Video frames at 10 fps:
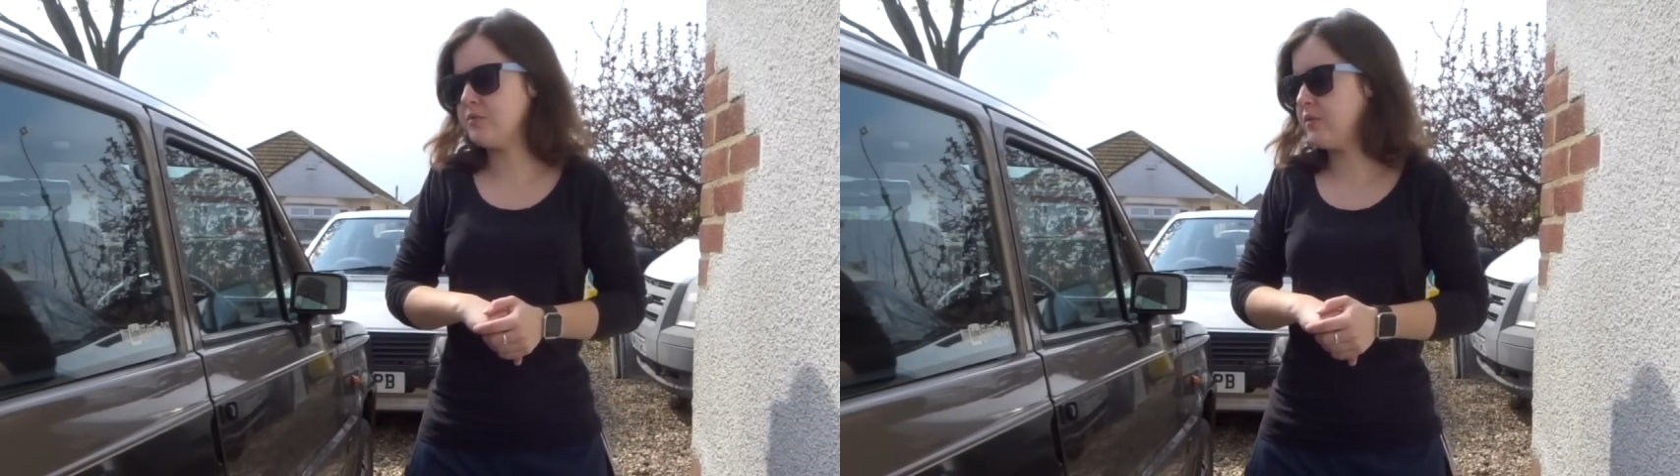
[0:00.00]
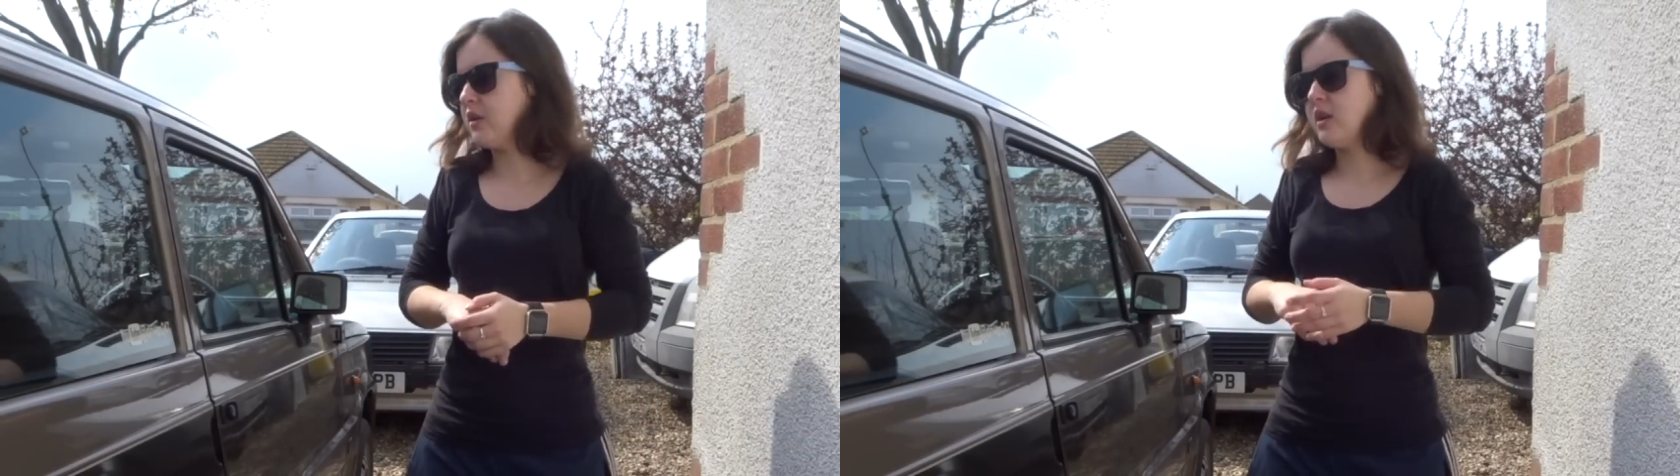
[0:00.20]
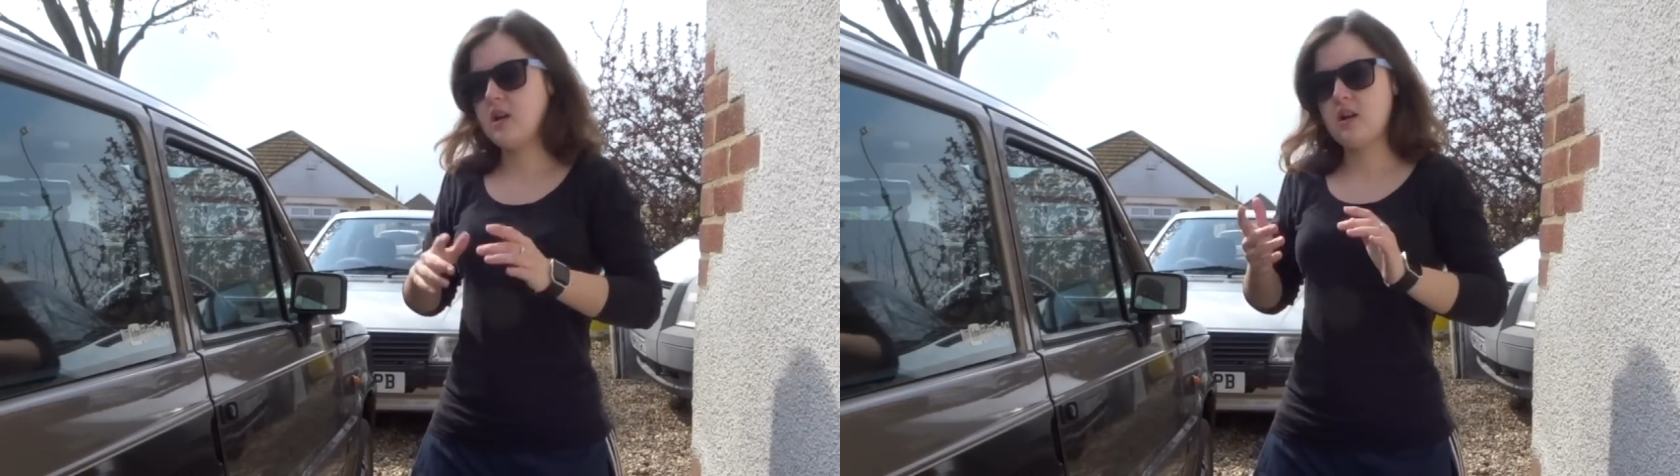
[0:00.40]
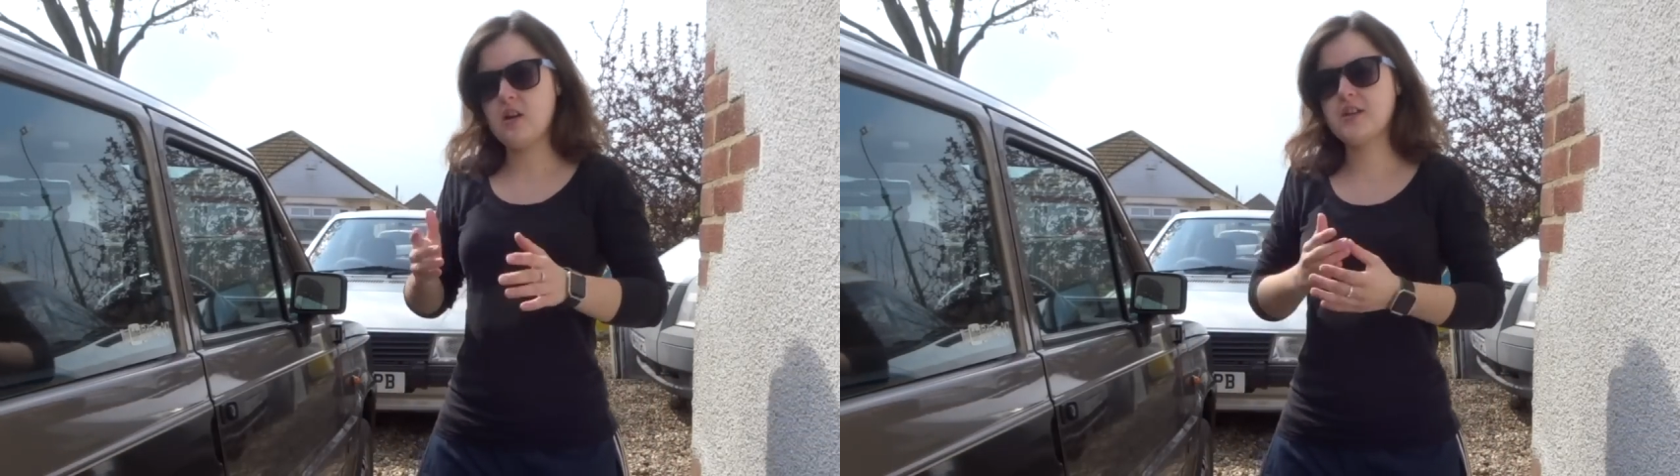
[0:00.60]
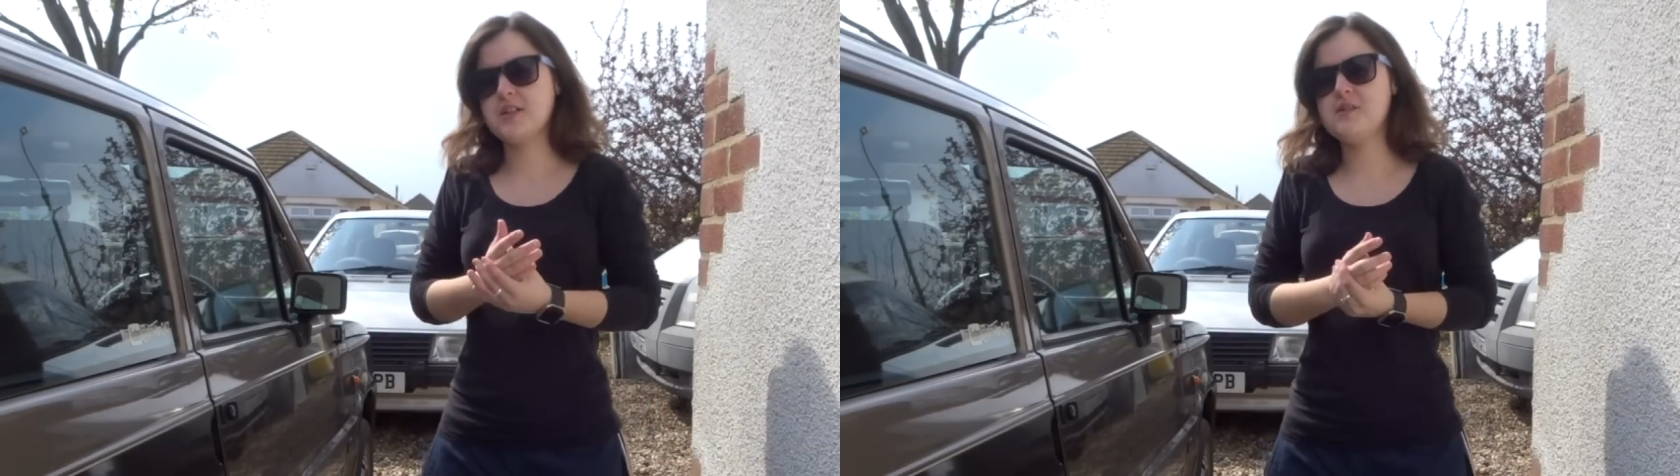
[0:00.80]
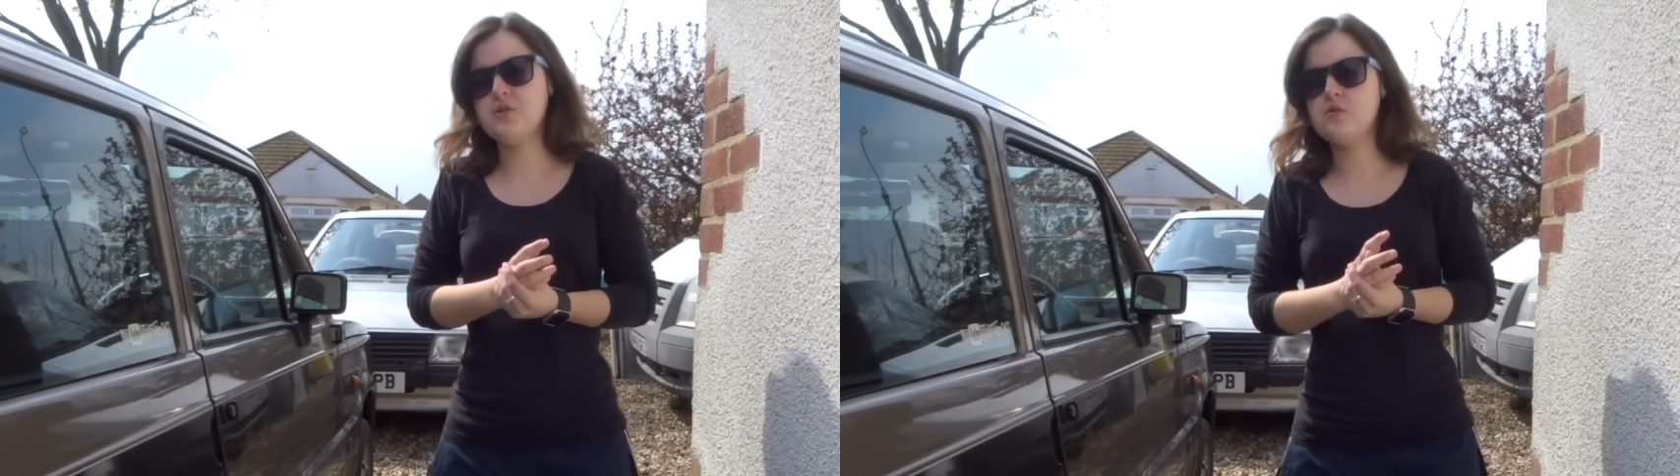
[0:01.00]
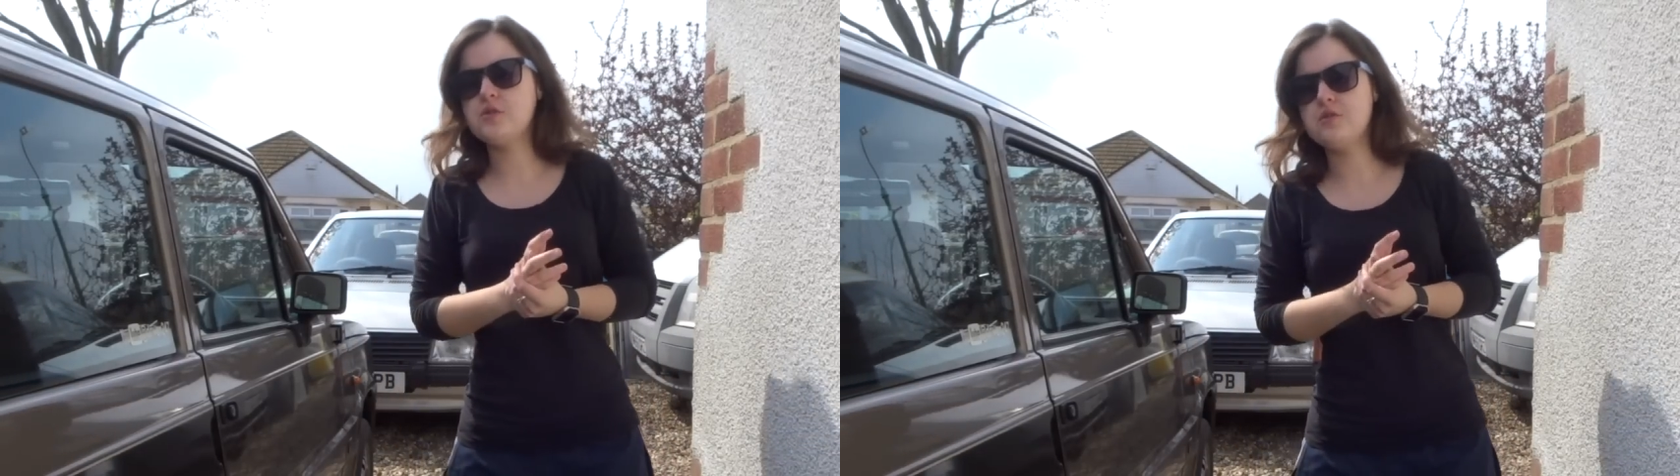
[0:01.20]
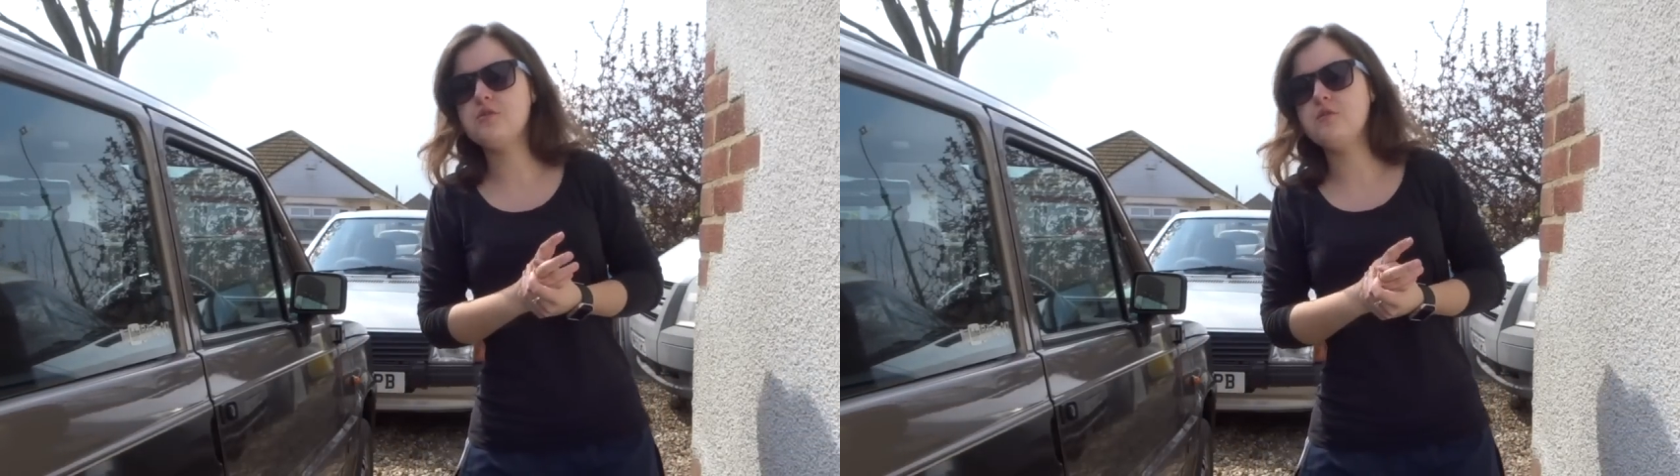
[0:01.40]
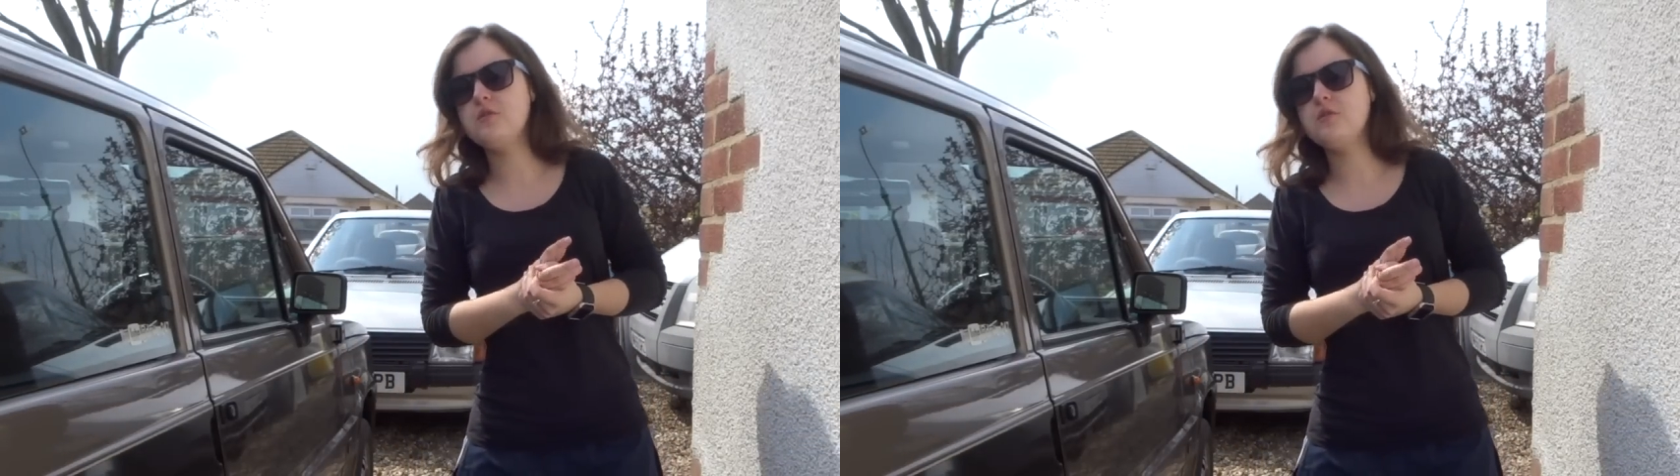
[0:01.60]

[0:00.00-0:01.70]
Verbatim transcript: but like I say I do also do